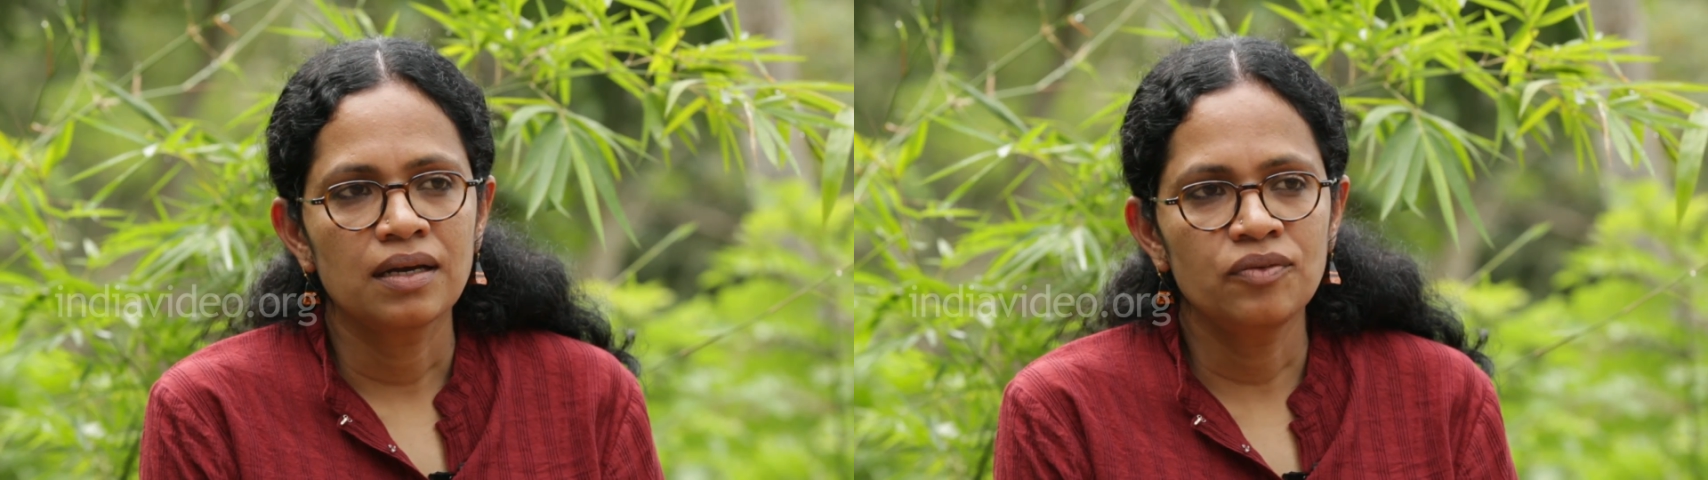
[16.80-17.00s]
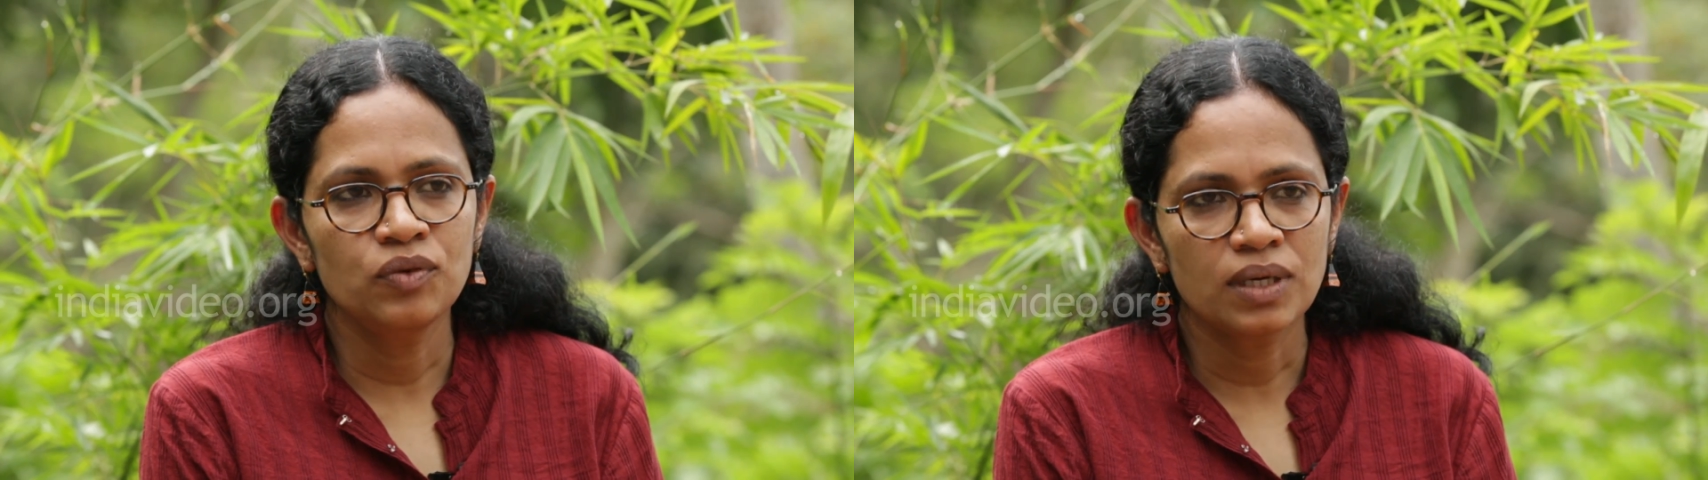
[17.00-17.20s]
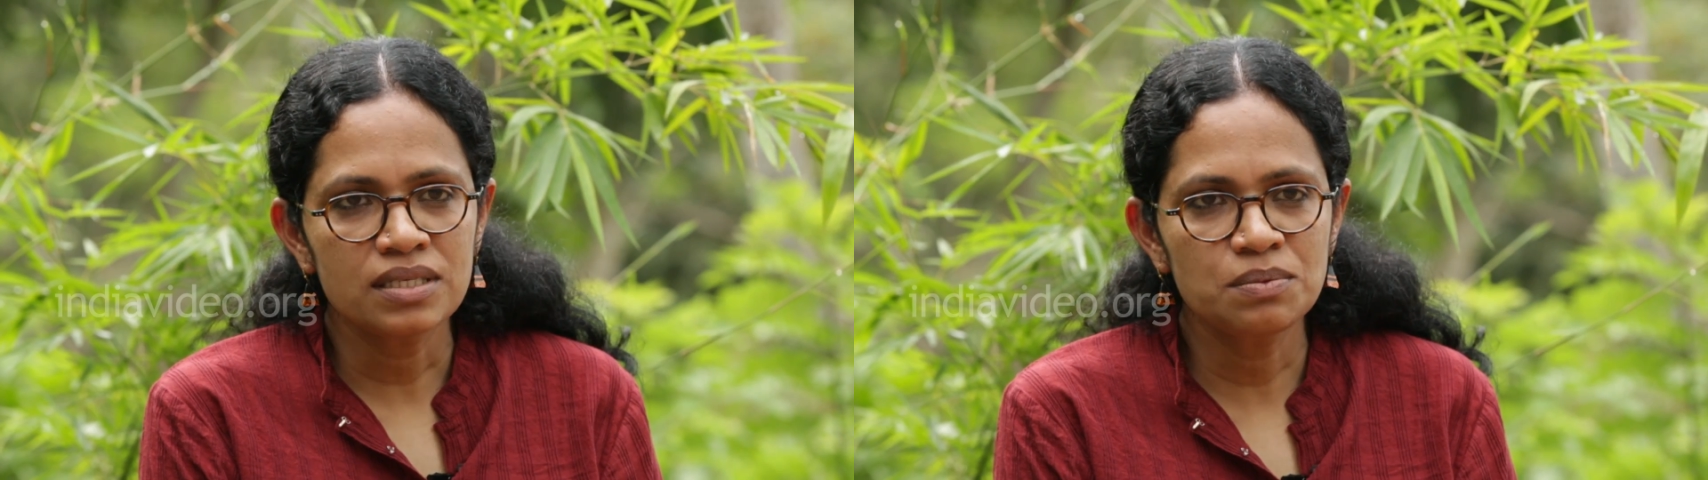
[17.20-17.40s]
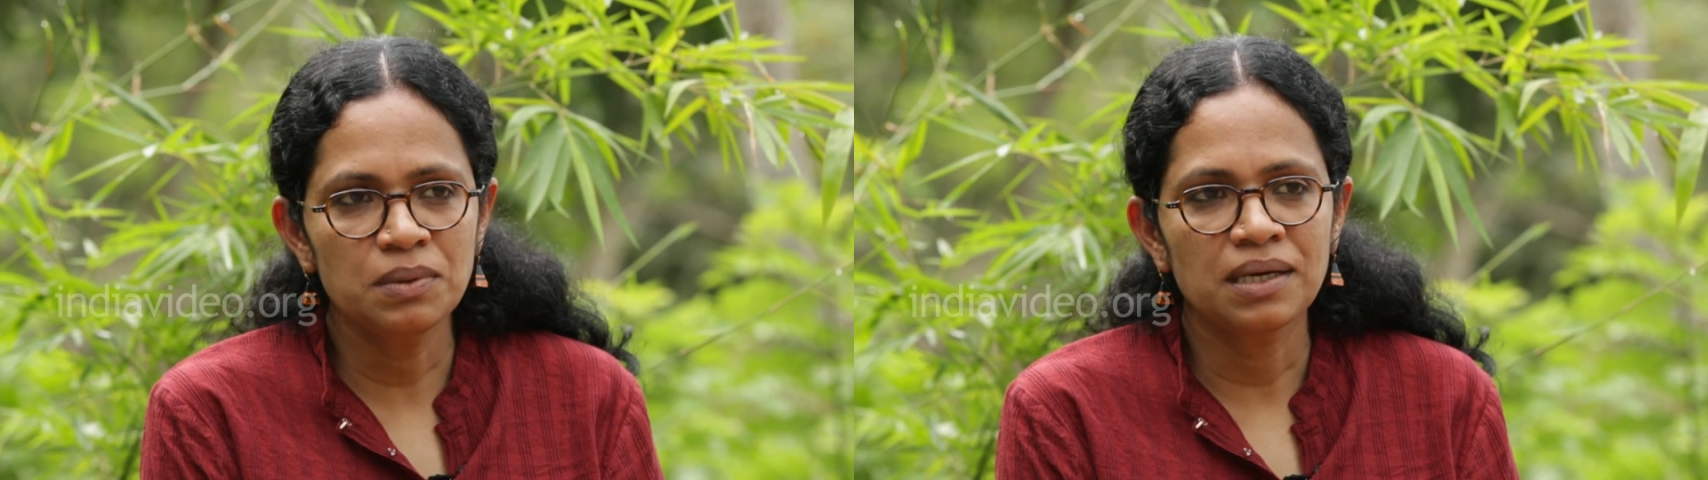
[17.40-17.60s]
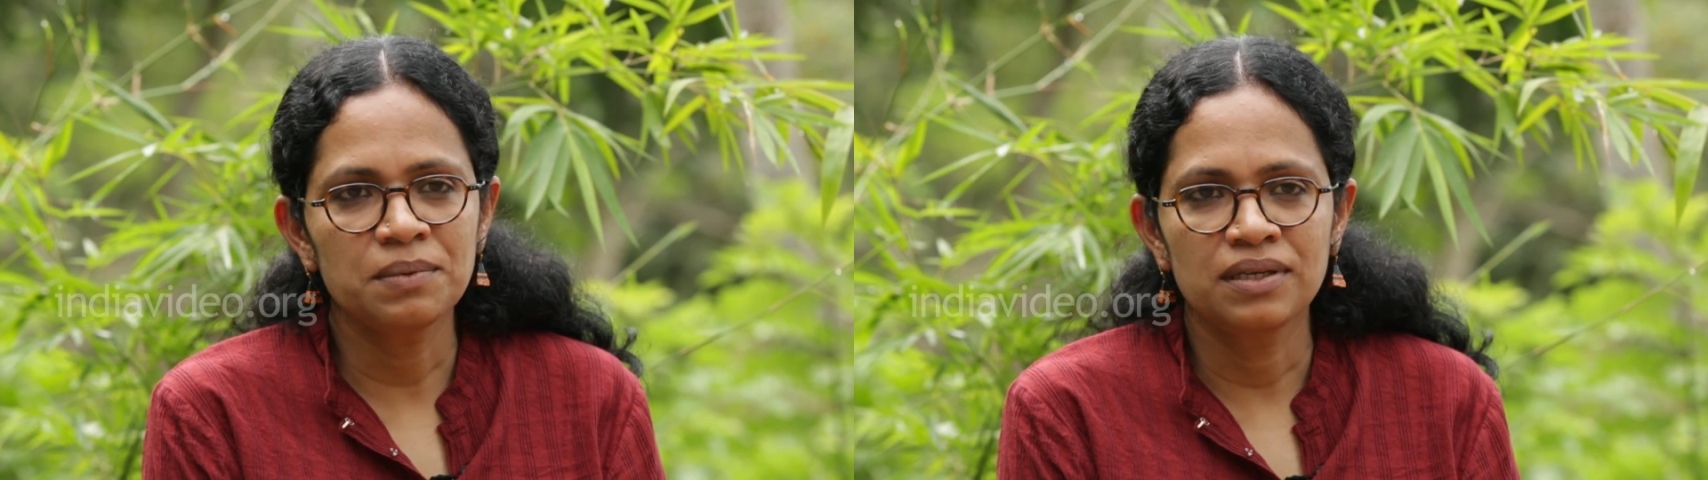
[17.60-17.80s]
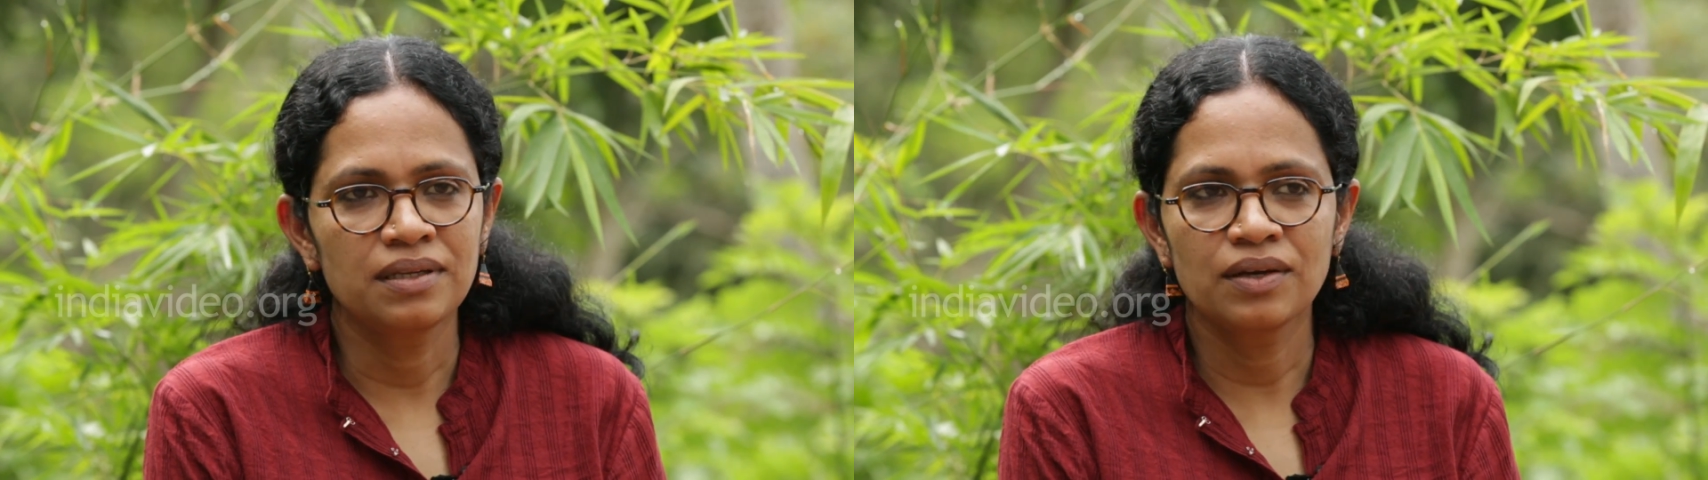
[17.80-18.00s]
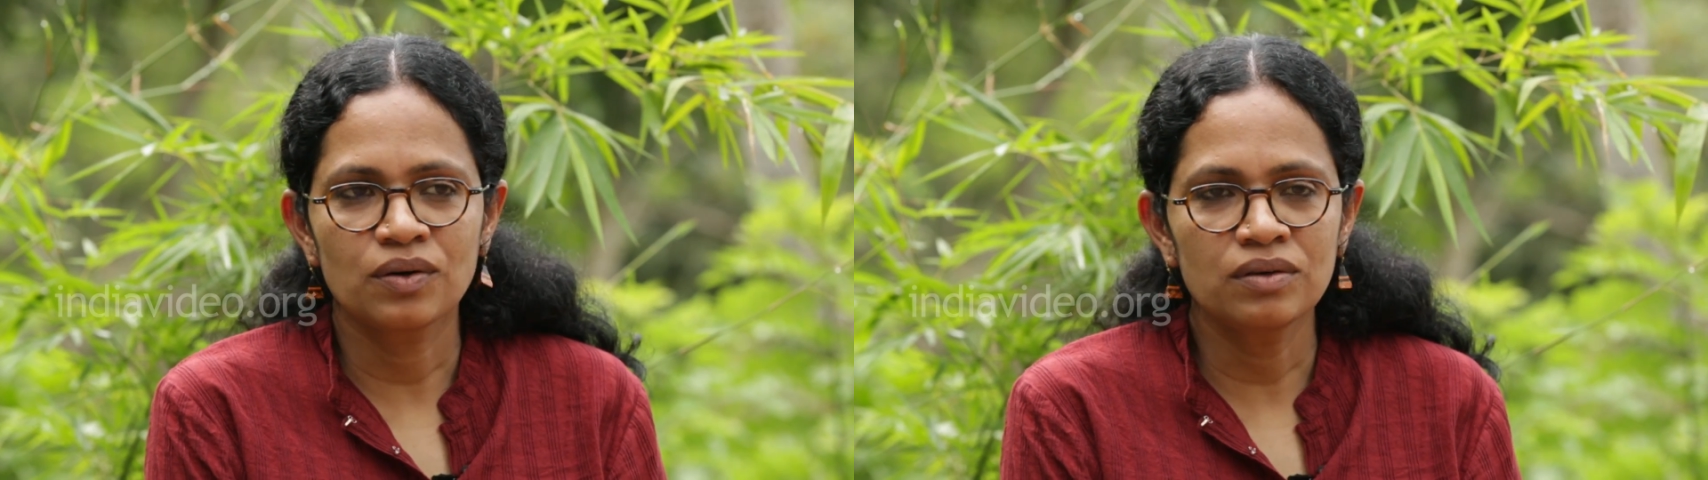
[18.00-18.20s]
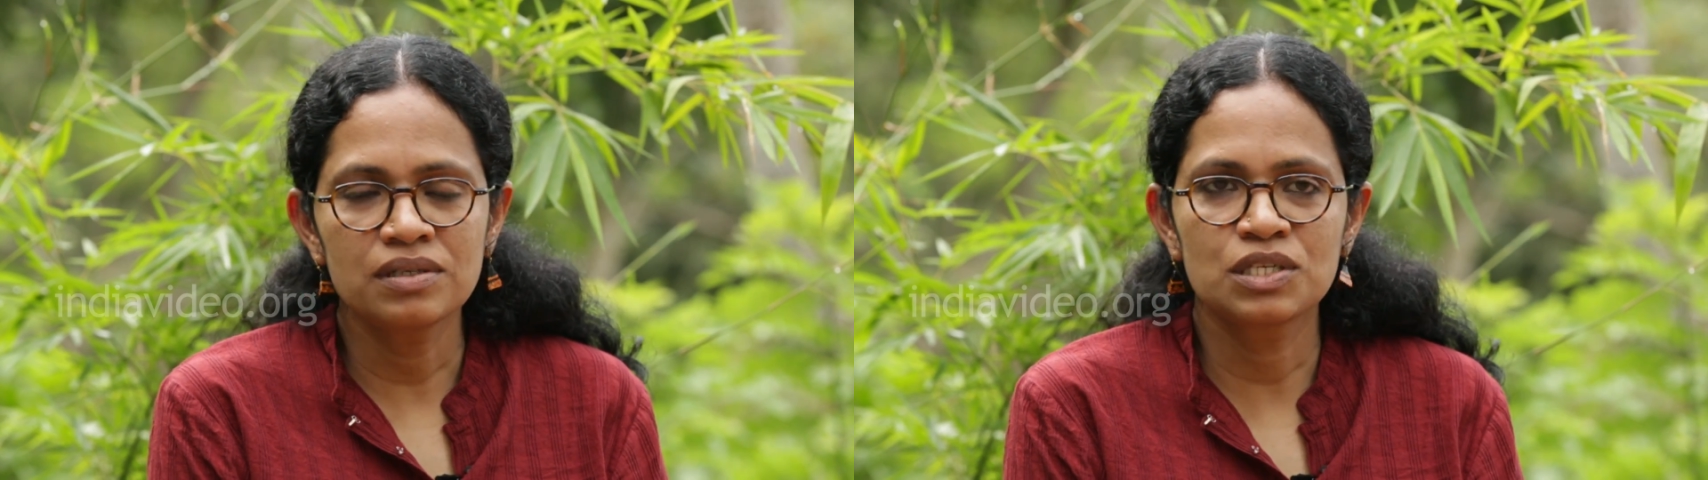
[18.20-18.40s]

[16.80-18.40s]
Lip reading: If you ask me, I mean, they're all